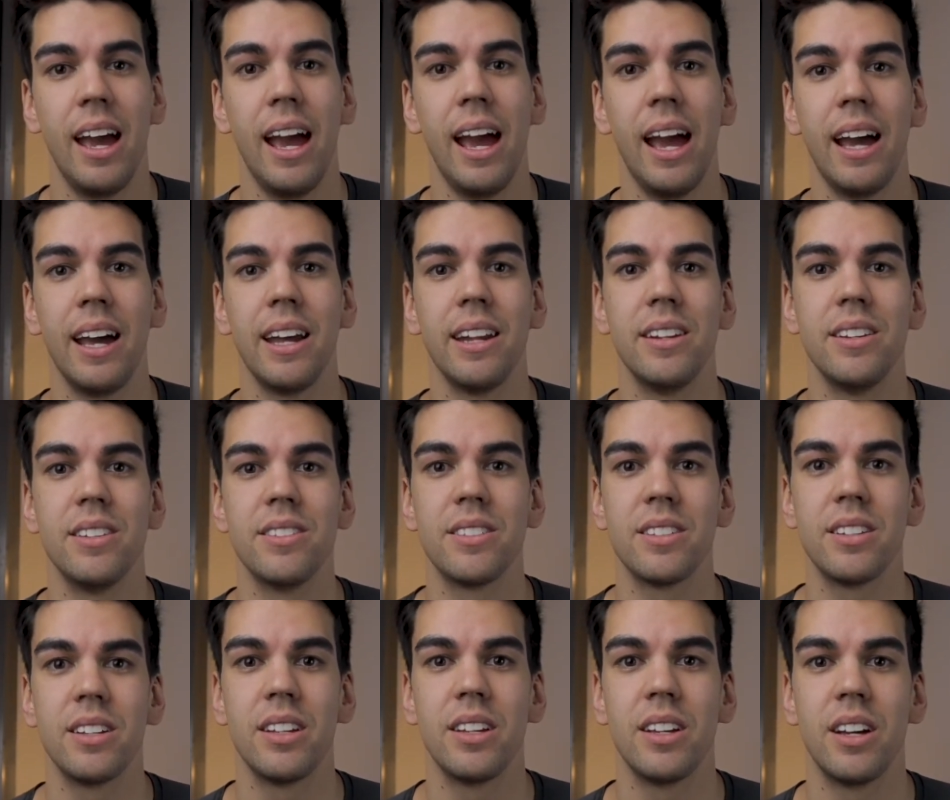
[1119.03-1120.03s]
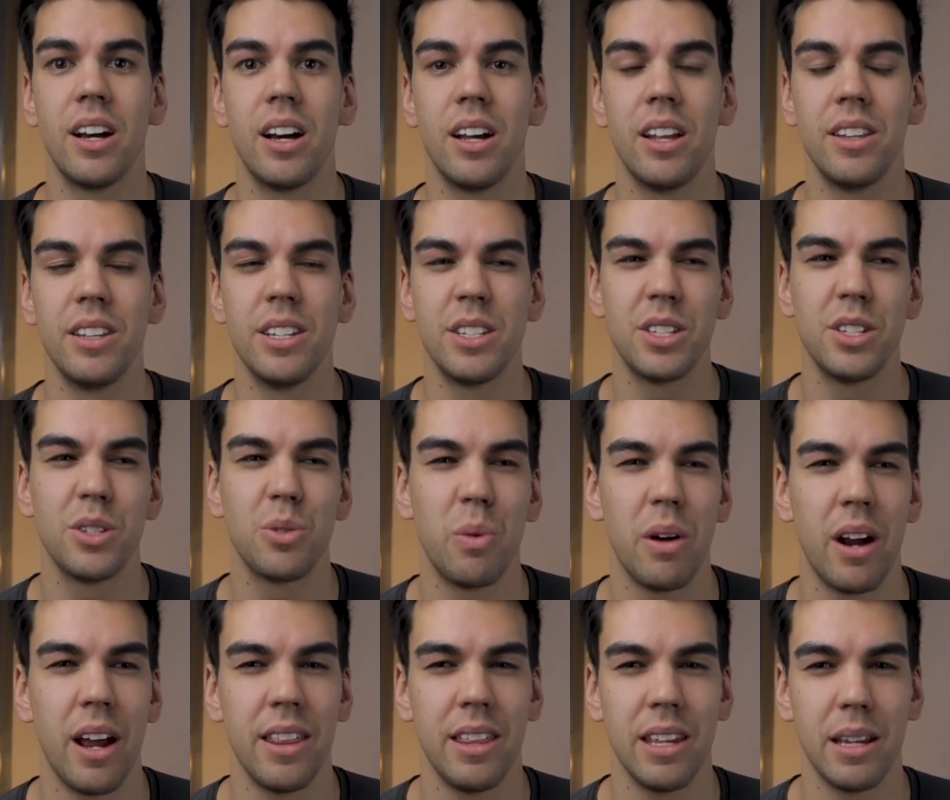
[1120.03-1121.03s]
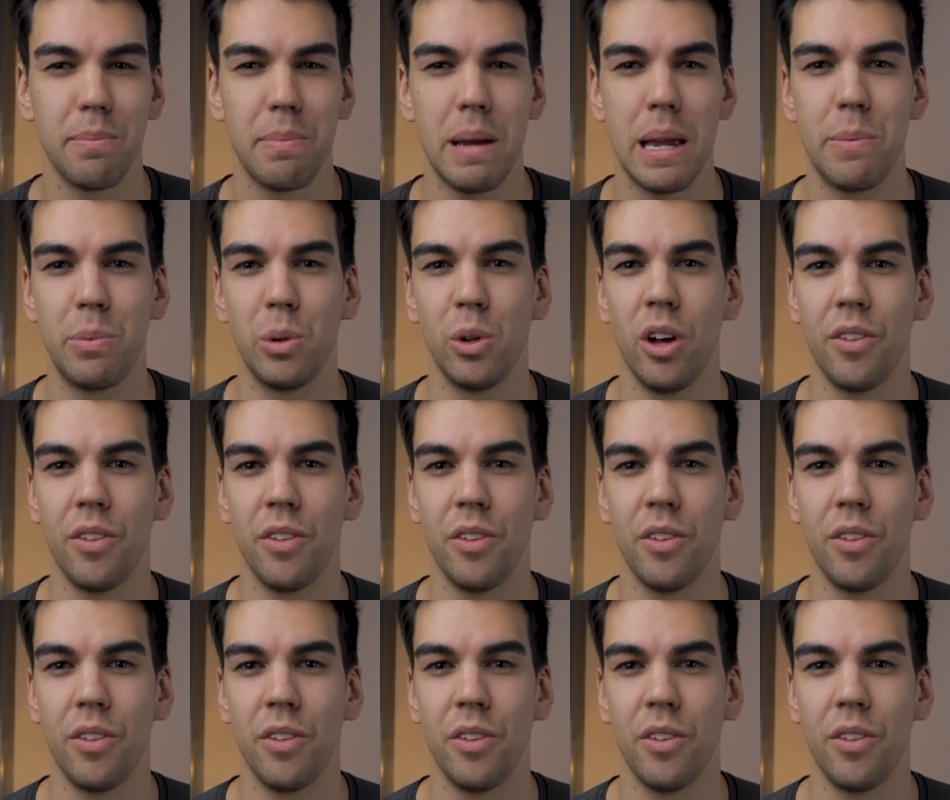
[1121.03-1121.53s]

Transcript: And this is where I think people